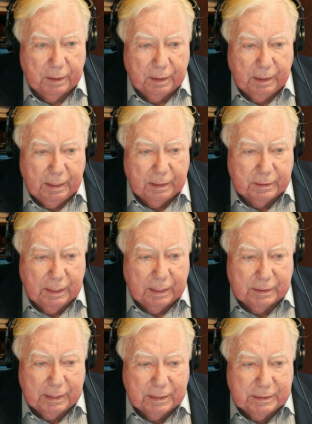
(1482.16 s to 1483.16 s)
It
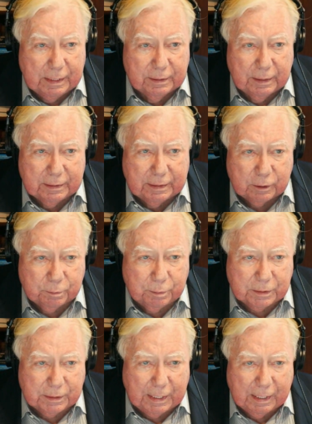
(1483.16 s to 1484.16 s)
does sound like
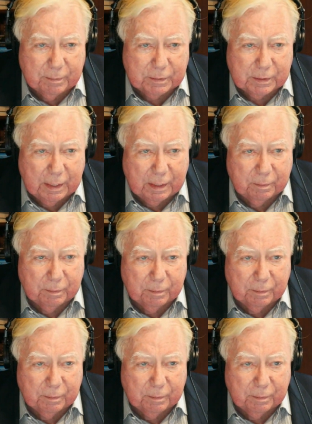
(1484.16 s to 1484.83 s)
desperate times, and I